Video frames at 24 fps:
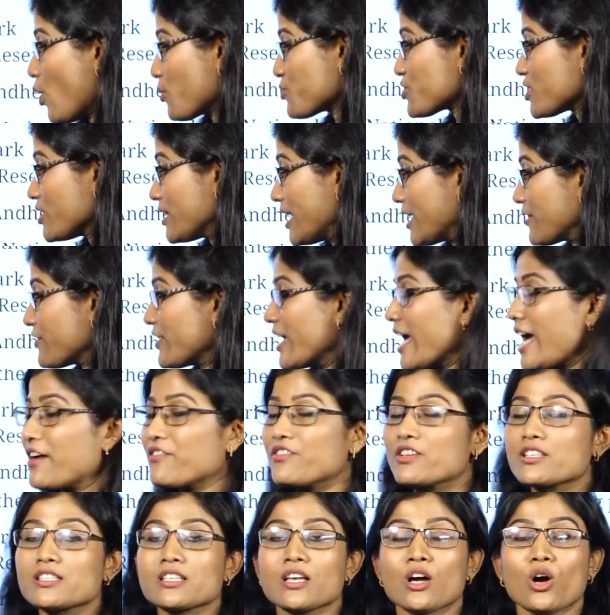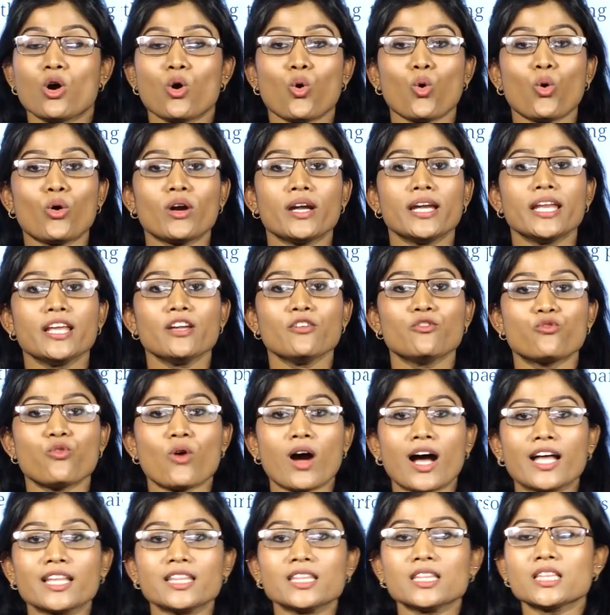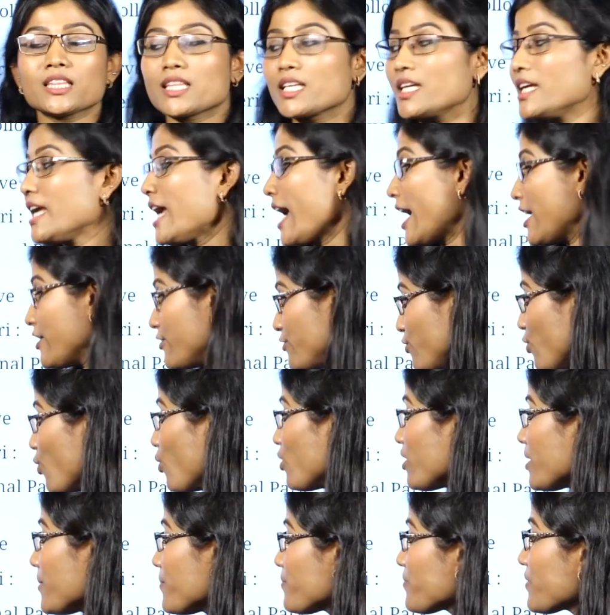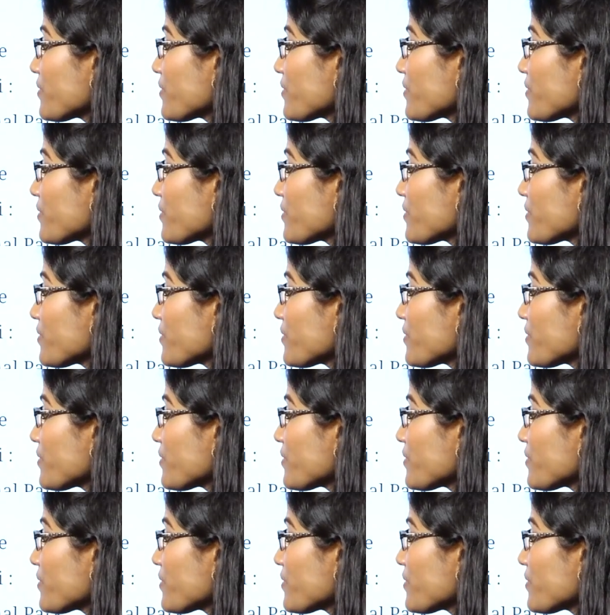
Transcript: option that we have is only 1, 3 and 4.